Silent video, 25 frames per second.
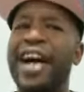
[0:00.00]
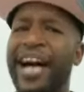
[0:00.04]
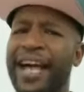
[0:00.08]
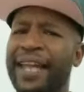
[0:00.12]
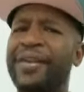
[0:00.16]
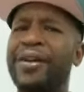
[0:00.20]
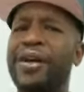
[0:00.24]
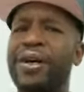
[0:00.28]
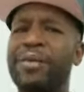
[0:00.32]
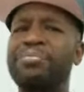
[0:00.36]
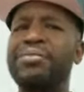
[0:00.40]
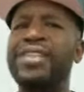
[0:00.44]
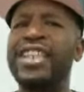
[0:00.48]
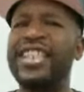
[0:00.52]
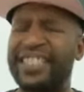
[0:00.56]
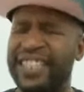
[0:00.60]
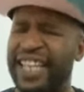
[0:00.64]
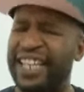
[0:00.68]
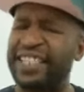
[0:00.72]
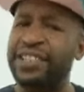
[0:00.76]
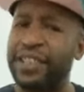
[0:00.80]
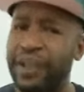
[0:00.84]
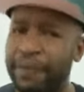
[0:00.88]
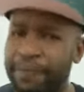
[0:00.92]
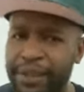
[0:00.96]
know I'm decent.
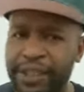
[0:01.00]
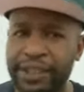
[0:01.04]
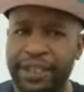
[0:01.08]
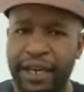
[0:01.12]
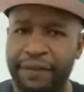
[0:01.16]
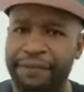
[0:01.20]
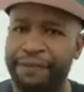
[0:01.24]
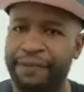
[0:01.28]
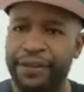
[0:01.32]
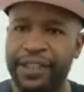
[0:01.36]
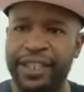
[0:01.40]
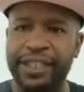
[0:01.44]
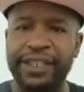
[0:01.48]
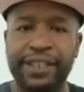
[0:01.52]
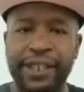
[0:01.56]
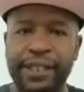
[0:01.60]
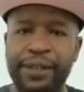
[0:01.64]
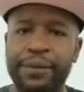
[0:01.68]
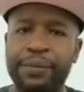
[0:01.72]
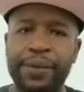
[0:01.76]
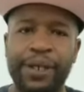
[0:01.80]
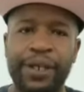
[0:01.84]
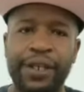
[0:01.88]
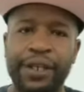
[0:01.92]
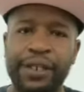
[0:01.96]
I should be definitely
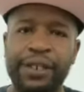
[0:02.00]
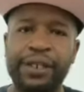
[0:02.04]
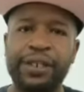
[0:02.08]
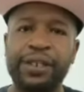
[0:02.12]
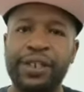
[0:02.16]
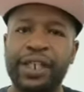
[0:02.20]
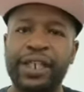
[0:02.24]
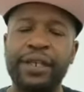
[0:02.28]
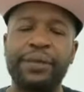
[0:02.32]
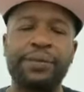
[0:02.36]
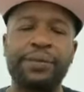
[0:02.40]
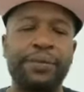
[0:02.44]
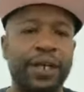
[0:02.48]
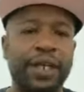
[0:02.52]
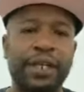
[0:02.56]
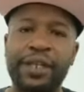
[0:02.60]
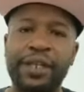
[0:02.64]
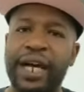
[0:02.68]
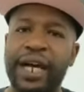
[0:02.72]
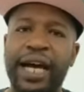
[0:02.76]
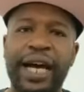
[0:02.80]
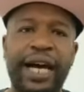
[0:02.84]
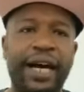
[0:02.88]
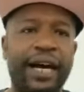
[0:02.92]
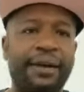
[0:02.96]
D1.
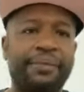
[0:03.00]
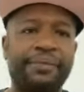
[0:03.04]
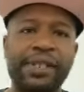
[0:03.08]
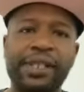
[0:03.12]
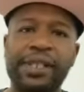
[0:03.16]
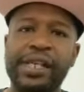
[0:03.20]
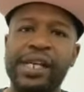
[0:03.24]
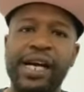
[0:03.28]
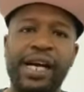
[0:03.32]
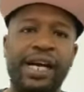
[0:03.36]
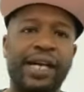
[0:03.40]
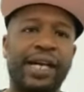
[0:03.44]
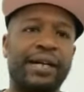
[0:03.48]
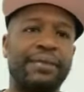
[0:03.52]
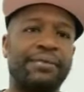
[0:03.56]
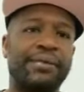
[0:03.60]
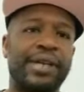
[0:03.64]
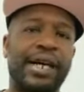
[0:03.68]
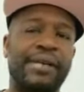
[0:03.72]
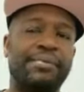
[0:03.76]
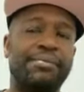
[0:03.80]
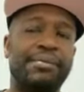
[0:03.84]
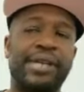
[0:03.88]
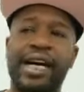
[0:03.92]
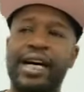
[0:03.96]
D1.
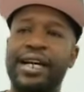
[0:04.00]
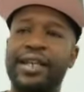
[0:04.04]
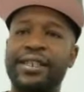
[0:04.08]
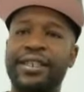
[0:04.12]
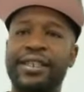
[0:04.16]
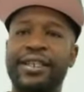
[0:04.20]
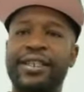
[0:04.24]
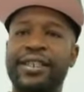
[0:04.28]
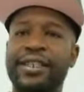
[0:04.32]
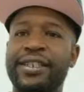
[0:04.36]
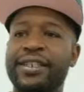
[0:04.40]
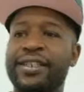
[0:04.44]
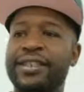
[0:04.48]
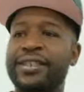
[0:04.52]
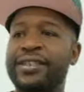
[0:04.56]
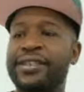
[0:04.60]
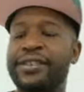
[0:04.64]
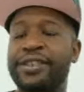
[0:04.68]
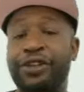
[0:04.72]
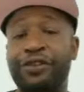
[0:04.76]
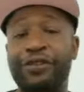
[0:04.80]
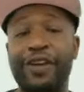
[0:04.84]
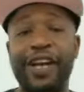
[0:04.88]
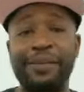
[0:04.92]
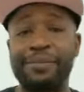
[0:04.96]
I'm not gonna
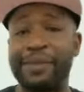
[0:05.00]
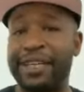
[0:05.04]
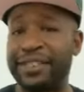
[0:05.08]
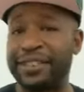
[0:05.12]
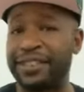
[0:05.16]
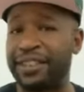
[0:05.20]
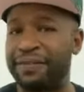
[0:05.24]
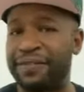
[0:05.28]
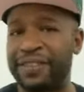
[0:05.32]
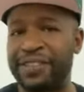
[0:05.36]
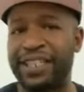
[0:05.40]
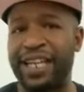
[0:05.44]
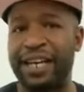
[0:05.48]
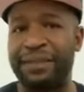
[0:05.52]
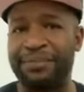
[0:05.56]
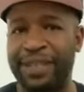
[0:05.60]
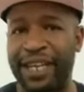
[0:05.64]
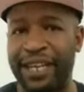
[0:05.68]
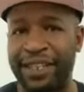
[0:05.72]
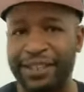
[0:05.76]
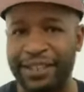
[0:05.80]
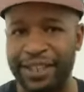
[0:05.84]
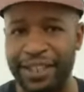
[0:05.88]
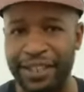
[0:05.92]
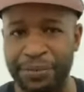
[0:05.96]
degrade myself and say I'm
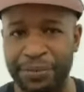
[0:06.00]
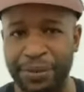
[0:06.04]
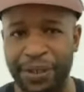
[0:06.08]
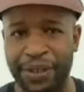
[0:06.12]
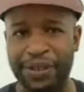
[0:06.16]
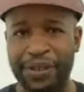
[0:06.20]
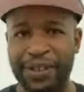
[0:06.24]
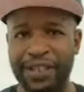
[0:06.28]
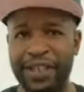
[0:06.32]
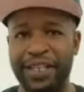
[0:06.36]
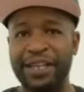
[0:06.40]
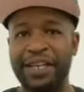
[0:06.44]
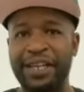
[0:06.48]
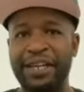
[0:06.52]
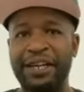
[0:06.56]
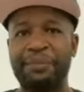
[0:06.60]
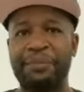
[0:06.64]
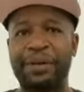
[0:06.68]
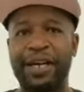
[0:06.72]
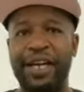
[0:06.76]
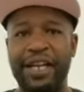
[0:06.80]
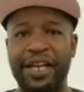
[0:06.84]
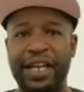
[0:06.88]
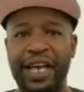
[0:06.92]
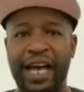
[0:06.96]
not D1,
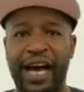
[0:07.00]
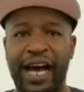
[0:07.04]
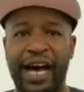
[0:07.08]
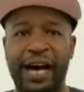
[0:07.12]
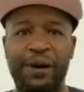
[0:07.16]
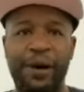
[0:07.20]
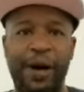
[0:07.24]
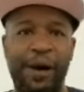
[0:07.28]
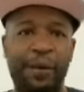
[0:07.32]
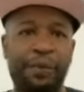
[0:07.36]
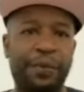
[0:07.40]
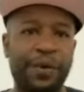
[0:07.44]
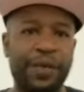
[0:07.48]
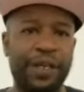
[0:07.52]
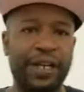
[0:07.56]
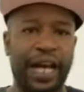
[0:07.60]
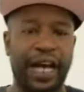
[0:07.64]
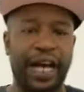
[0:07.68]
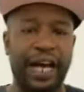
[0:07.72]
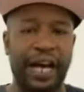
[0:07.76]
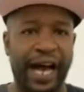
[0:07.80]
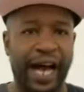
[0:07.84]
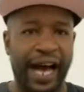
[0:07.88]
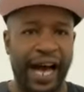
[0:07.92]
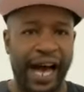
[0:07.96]
but
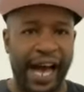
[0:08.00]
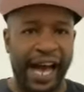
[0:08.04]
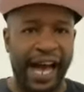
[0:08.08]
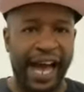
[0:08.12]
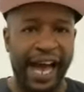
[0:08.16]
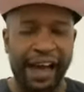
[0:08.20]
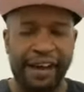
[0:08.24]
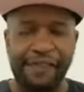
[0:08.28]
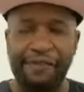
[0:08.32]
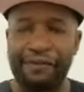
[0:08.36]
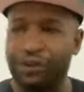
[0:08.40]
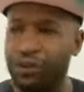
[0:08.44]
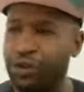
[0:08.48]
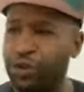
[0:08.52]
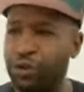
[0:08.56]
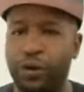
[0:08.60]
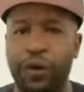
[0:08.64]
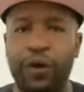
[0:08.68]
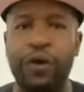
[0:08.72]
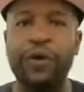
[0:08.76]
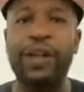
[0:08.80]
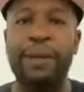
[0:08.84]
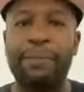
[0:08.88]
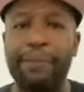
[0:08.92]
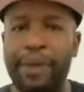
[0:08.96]
I have 2
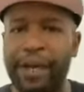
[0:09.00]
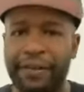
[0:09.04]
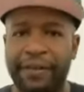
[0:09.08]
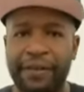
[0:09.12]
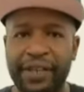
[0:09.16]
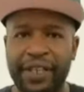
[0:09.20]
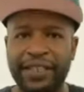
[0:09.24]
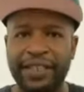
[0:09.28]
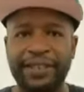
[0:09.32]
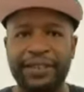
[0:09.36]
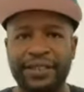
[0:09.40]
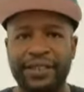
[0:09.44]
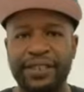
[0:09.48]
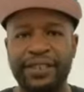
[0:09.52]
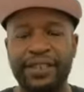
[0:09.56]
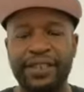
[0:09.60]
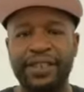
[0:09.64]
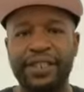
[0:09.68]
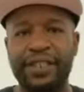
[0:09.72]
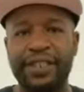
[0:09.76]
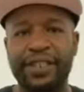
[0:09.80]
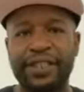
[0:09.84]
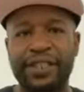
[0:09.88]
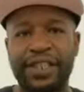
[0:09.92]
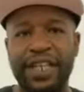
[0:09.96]
All-Americans
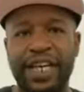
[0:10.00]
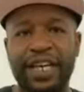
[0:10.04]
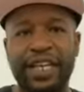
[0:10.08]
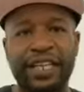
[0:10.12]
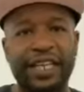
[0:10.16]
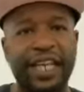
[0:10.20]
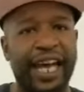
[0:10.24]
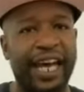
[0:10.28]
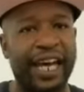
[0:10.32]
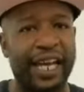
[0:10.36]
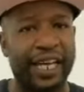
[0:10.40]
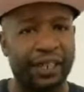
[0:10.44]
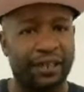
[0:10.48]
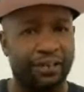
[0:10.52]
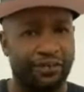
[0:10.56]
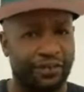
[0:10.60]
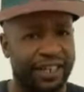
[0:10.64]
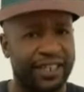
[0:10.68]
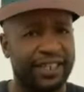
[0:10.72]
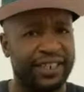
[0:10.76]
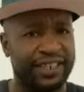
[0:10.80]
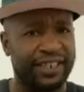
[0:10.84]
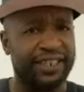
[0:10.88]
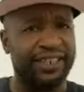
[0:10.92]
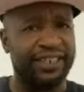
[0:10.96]
that had
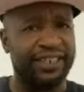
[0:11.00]
great